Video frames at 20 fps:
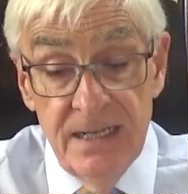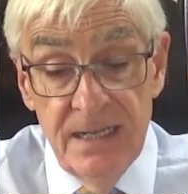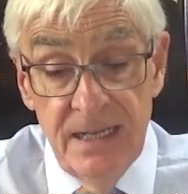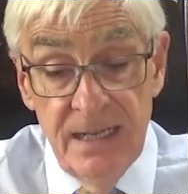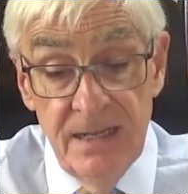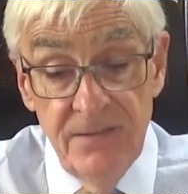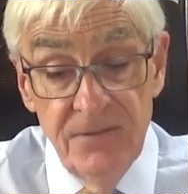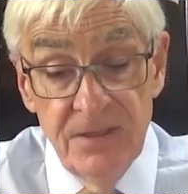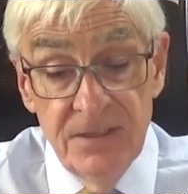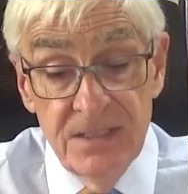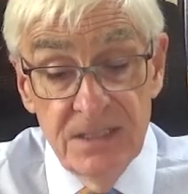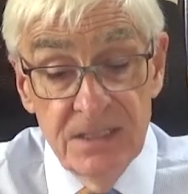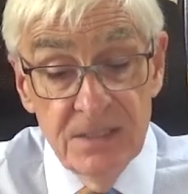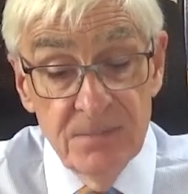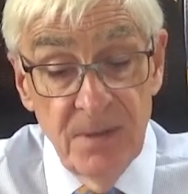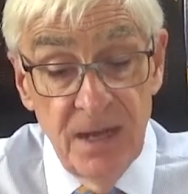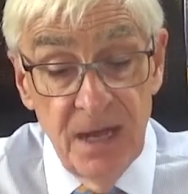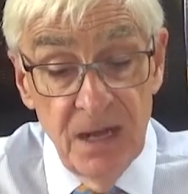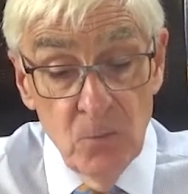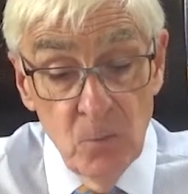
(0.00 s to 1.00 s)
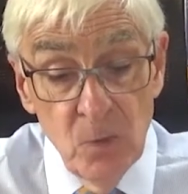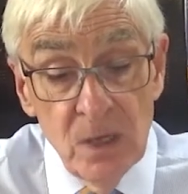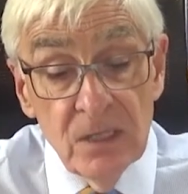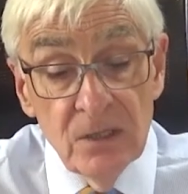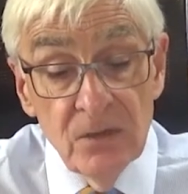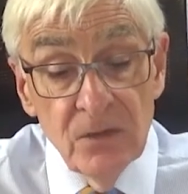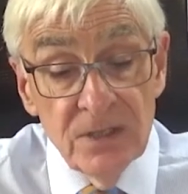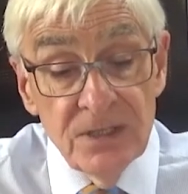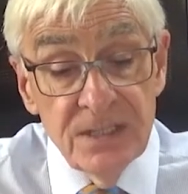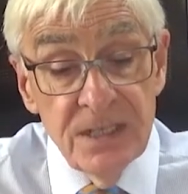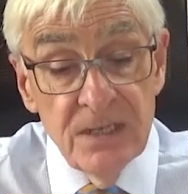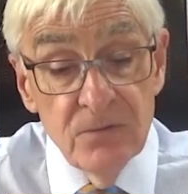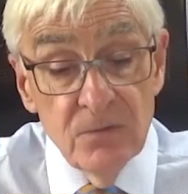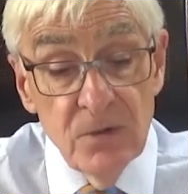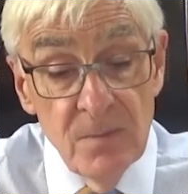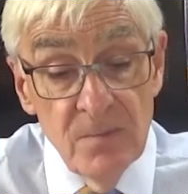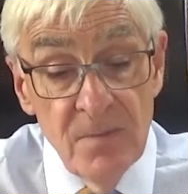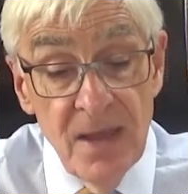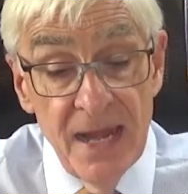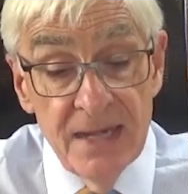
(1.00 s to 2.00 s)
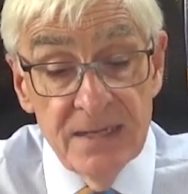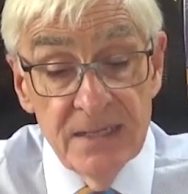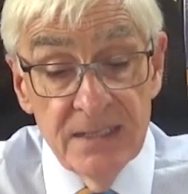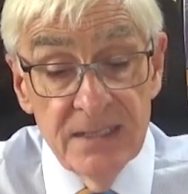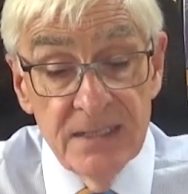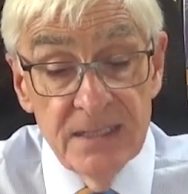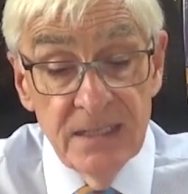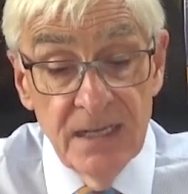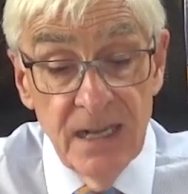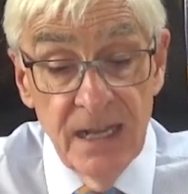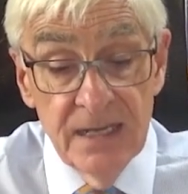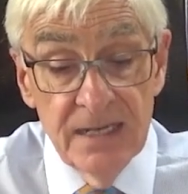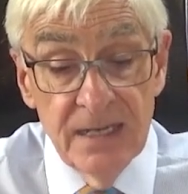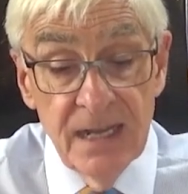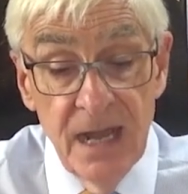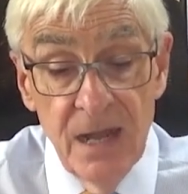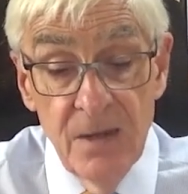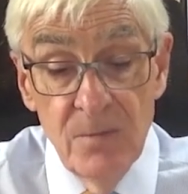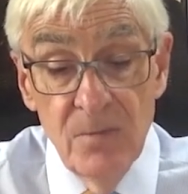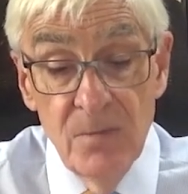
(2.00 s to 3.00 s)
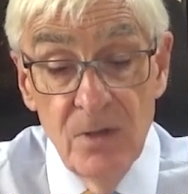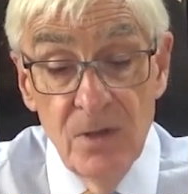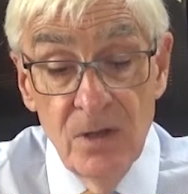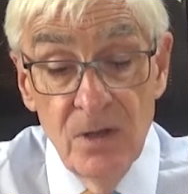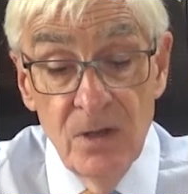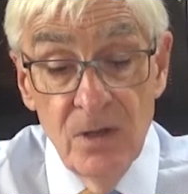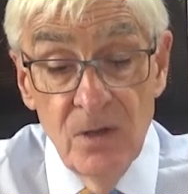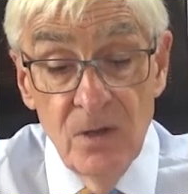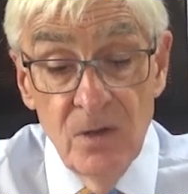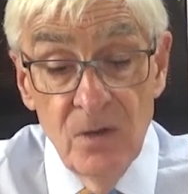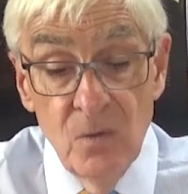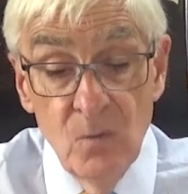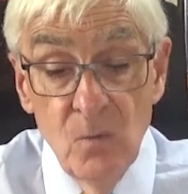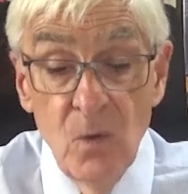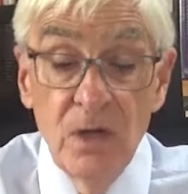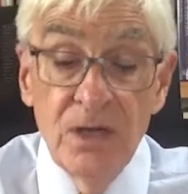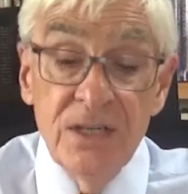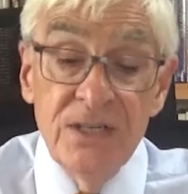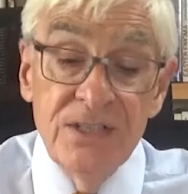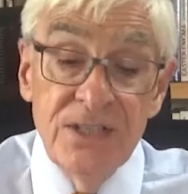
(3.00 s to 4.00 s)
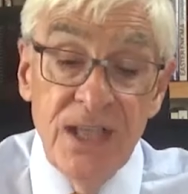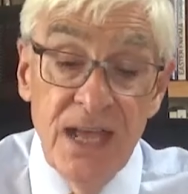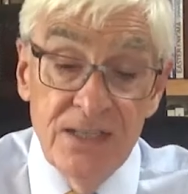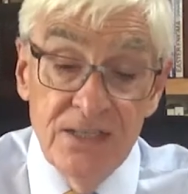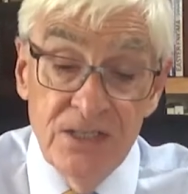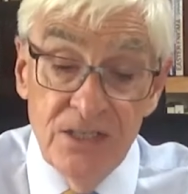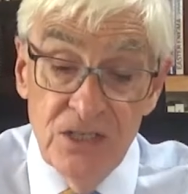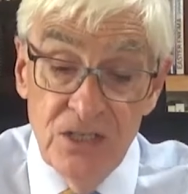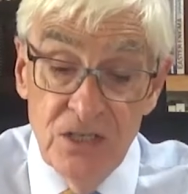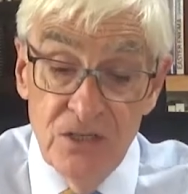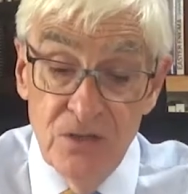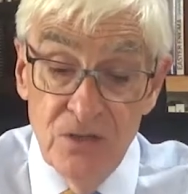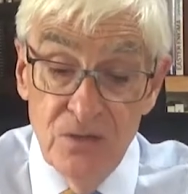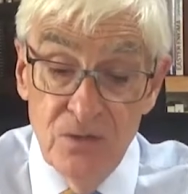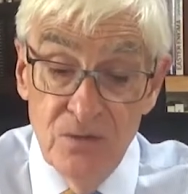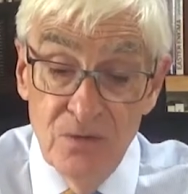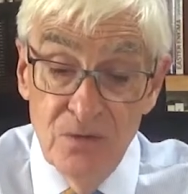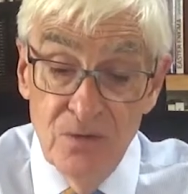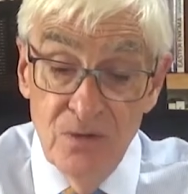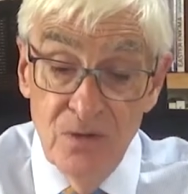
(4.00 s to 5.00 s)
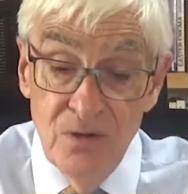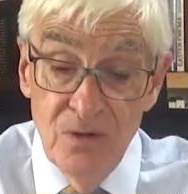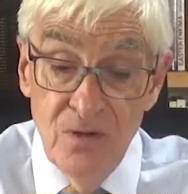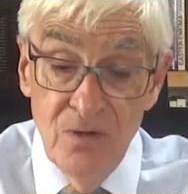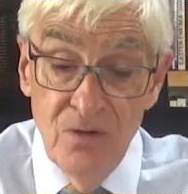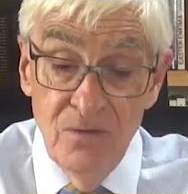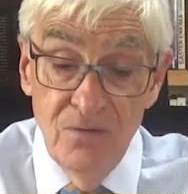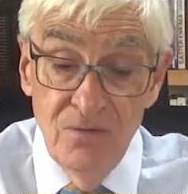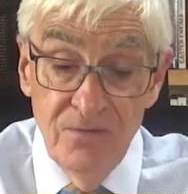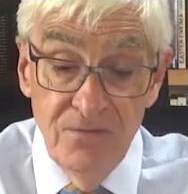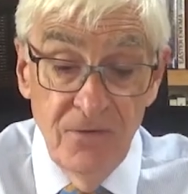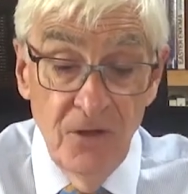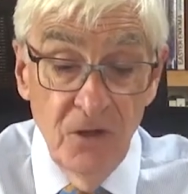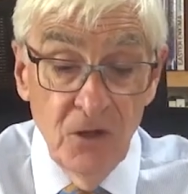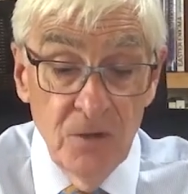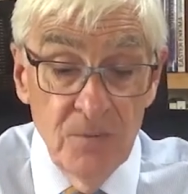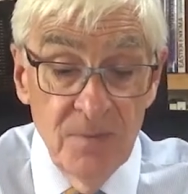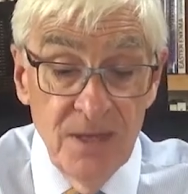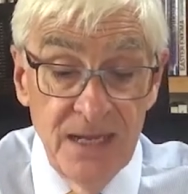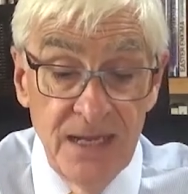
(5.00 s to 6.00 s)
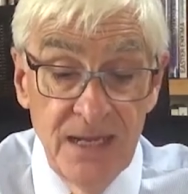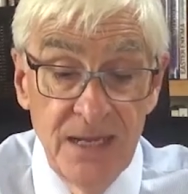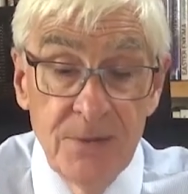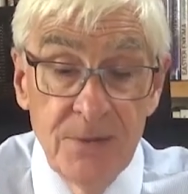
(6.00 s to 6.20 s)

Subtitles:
"If it is my will that he remain until I come, what is that to you? Follow me."